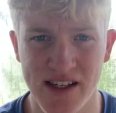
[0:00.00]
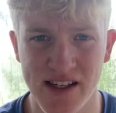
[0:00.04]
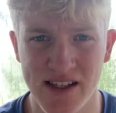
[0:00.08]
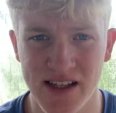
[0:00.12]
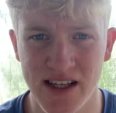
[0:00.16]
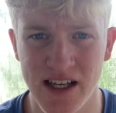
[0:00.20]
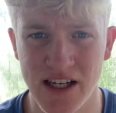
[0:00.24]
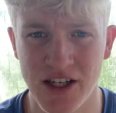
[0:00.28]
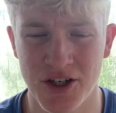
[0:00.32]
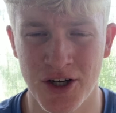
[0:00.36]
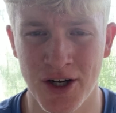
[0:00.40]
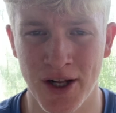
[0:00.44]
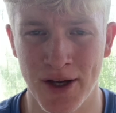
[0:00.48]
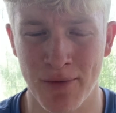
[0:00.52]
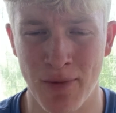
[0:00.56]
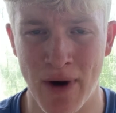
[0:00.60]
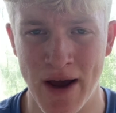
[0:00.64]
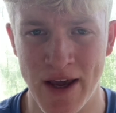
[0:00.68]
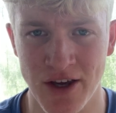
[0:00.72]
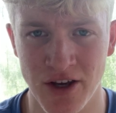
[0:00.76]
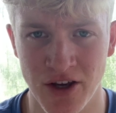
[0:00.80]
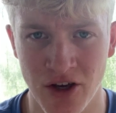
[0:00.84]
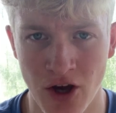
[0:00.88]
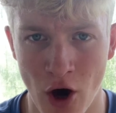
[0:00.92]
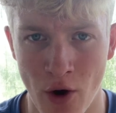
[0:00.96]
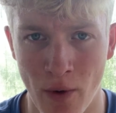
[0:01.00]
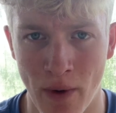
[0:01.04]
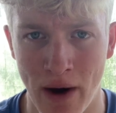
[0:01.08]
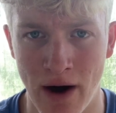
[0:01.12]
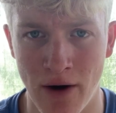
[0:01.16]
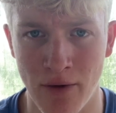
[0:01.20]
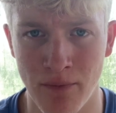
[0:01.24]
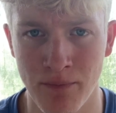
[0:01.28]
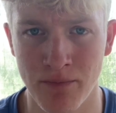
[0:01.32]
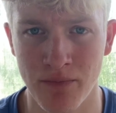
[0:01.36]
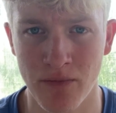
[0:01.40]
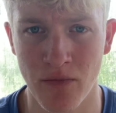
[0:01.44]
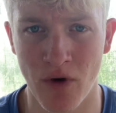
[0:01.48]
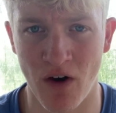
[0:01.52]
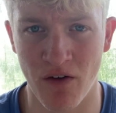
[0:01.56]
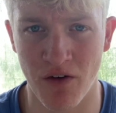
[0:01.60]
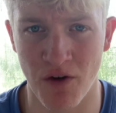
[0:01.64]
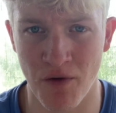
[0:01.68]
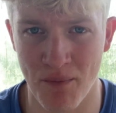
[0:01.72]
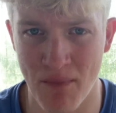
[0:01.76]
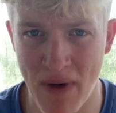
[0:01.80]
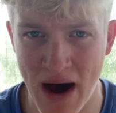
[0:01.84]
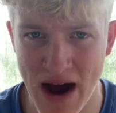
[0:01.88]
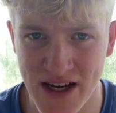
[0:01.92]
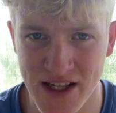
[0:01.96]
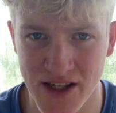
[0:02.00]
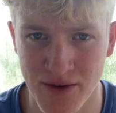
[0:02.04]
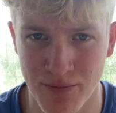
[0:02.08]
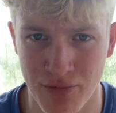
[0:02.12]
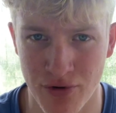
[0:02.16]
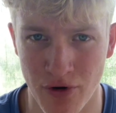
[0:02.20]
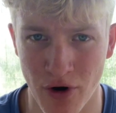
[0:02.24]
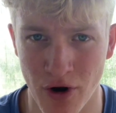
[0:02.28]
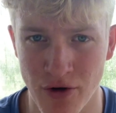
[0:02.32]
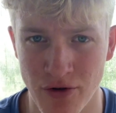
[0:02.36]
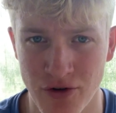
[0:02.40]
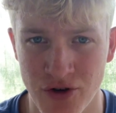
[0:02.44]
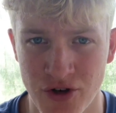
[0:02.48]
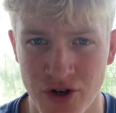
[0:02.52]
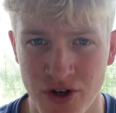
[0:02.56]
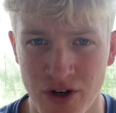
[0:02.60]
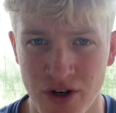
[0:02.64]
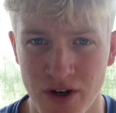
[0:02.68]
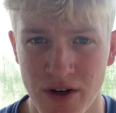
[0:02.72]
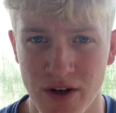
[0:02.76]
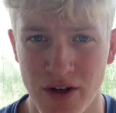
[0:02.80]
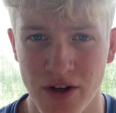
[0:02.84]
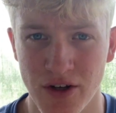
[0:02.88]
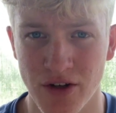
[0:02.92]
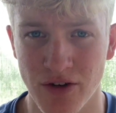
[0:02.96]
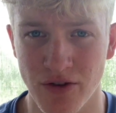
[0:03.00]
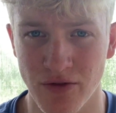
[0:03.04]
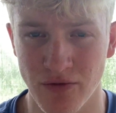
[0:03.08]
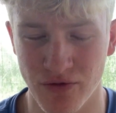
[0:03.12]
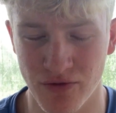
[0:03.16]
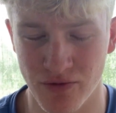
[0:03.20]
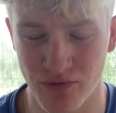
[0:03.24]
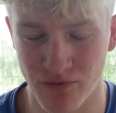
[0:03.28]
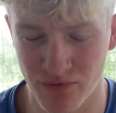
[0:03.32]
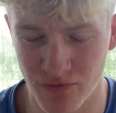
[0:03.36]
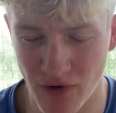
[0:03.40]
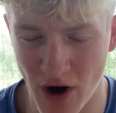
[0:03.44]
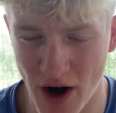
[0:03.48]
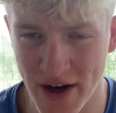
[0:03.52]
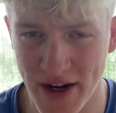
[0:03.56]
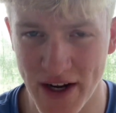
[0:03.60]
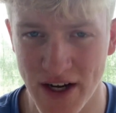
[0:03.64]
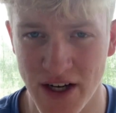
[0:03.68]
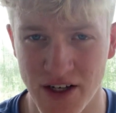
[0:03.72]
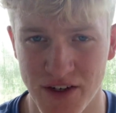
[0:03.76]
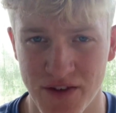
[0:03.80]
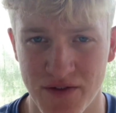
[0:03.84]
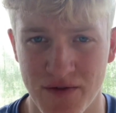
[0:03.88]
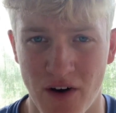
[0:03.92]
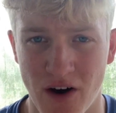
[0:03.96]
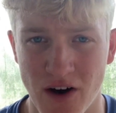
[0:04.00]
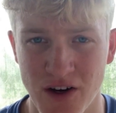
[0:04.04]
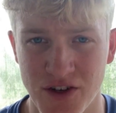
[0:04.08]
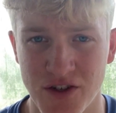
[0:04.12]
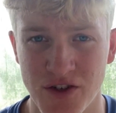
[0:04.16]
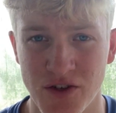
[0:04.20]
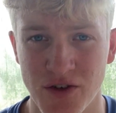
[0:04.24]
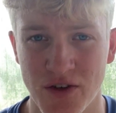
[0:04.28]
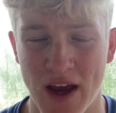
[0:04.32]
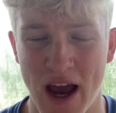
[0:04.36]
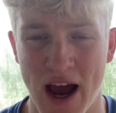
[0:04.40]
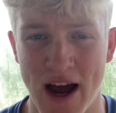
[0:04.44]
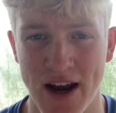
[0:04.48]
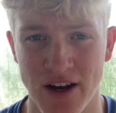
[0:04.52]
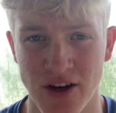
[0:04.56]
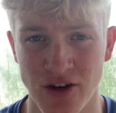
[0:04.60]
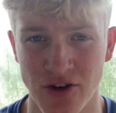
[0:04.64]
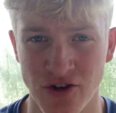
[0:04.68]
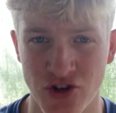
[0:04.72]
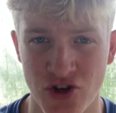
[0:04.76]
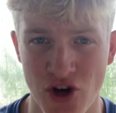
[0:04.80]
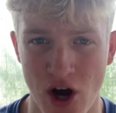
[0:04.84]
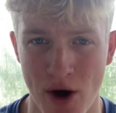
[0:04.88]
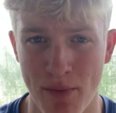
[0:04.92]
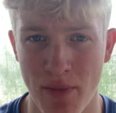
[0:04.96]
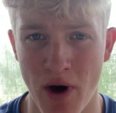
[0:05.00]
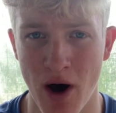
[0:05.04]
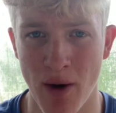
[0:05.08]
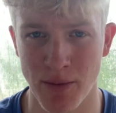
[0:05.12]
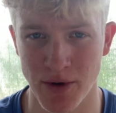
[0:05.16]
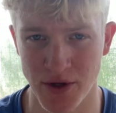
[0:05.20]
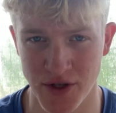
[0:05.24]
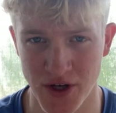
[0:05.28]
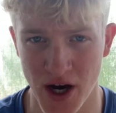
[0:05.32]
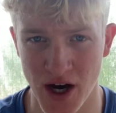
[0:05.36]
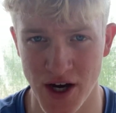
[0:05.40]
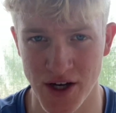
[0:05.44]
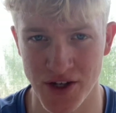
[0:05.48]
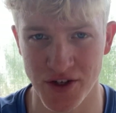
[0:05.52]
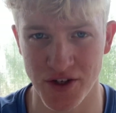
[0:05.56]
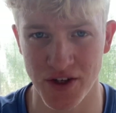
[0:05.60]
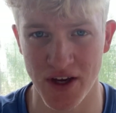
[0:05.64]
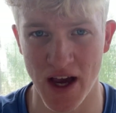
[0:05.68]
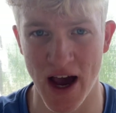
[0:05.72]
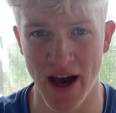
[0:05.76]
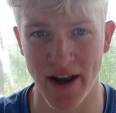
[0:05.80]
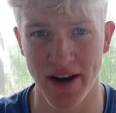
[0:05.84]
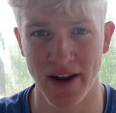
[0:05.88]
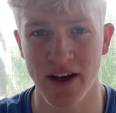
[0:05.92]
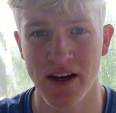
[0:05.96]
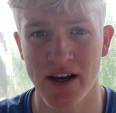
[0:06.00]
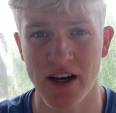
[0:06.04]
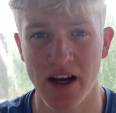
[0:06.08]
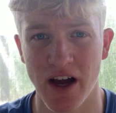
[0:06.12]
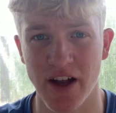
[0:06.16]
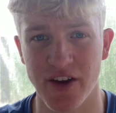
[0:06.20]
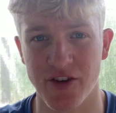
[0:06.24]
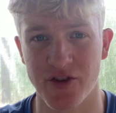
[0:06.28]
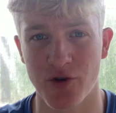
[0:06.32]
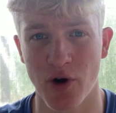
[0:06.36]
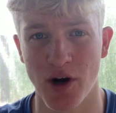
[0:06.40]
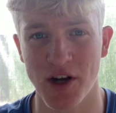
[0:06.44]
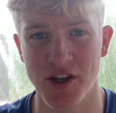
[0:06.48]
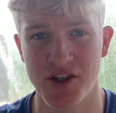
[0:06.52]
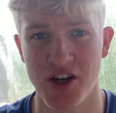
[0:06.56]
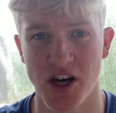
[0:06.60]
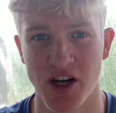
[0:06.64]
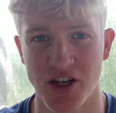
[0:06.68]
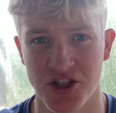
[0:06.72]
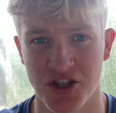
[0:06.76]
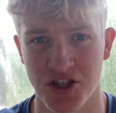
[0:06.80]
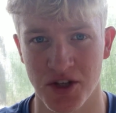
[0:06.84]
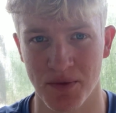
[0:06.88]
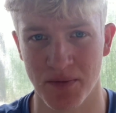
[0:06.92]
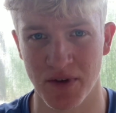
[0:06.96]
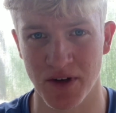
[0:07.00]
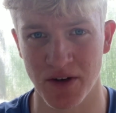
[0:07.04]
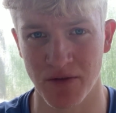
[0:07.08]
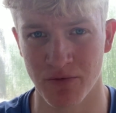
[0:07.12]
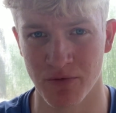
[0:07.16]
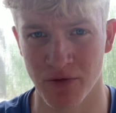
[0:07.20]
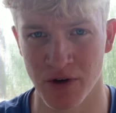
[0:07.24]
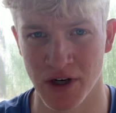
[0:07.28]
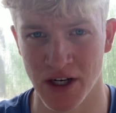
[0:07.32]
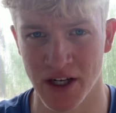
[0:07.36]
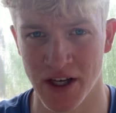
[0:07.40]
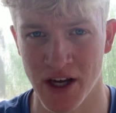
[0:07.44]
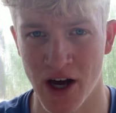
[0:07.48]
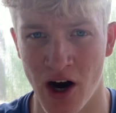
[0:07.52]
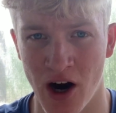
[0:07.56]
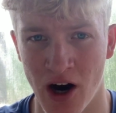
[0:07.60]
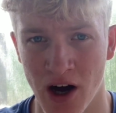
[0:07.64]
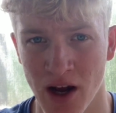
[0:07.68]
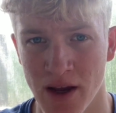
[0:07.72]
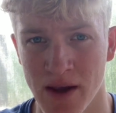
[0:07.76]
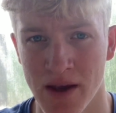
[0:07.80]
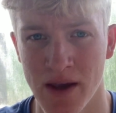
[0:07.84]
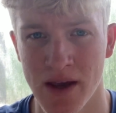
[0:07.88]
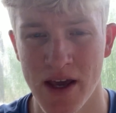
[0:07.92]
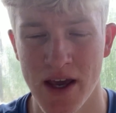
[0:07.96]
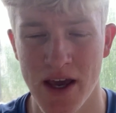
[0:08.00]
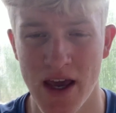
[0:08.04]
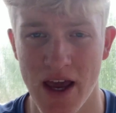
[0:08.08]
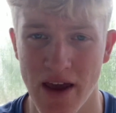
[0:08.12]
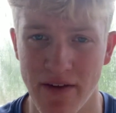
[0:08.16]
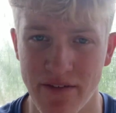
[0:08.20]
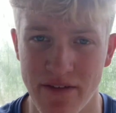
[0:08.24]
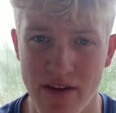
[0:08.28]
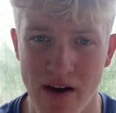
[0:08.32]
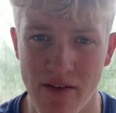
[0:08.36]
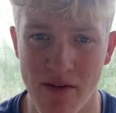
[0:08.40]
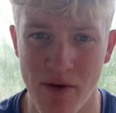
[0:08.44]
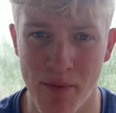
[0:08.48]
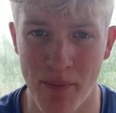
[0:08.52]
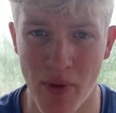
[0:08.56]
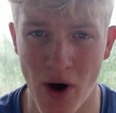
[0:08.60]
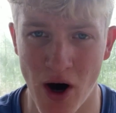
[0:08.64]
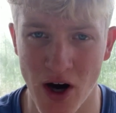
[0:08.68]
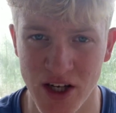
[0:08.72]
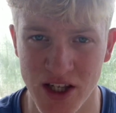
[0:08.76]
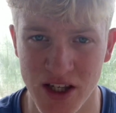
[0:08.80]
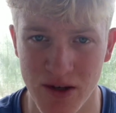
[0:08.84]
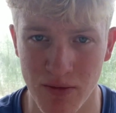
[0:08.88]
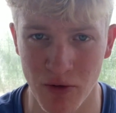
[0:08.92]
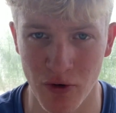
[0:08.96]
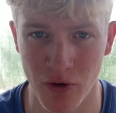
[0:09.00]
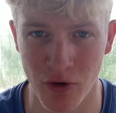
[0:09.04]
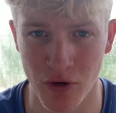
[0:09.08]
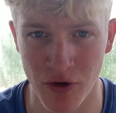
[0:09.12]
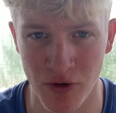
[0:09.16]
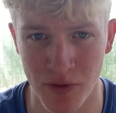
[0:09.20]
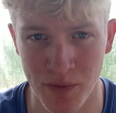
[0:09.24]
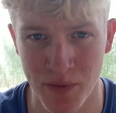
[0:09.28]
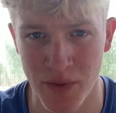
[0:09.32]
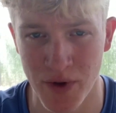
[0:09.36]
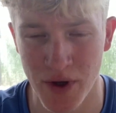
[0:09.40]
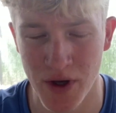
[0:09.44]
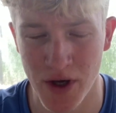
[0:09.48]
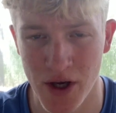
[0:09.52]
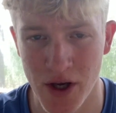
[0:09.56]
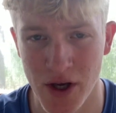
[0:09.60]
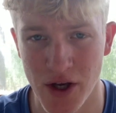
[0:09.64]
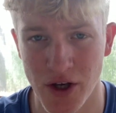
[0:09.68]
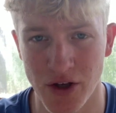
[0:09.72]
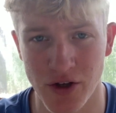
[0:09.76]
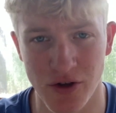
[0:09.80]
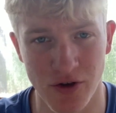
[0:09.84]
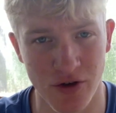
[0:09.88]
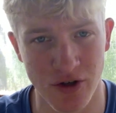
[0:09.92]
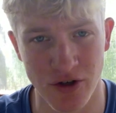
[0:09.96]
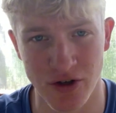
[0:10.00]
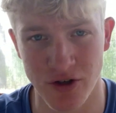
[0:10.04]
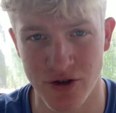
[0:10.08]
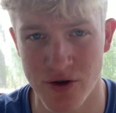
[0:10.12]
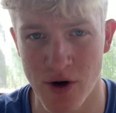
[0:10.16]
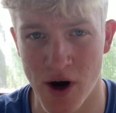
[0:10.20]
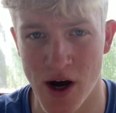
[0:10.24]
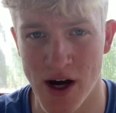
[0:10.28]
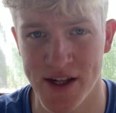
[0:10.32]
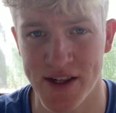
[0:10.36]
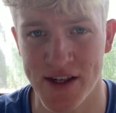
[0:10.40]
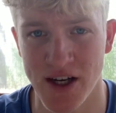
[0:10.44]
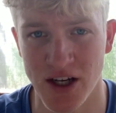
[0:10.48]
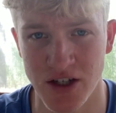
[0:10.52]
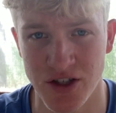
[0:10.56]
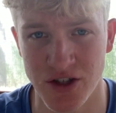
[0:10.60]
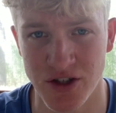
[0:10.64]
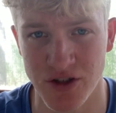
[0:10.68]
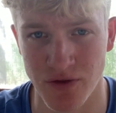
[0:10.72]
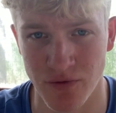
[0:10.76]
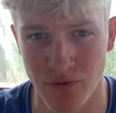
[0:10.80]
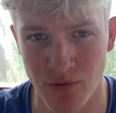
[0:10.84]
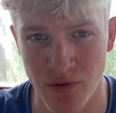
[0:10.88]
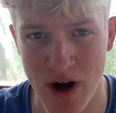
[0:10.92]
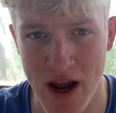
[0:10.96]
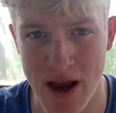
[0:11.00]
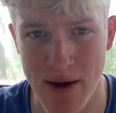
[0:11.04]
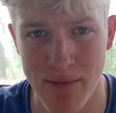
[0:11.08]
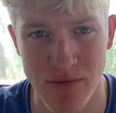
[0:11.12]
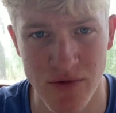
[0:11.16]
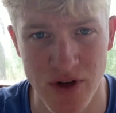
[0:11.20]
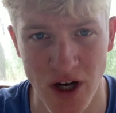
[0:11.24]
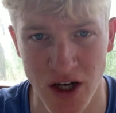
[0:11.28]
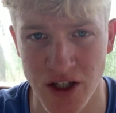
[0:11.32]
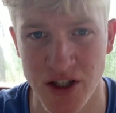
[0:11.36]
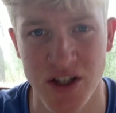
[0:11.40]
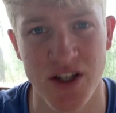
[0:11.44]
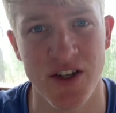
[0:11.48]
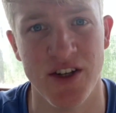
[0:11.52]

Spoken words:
literally where you go out off a max approach, you run in as fast as you can, and you jump up as high as you can and try touch something really high. If you have a basketball hoop, you can try touch the rim, touch the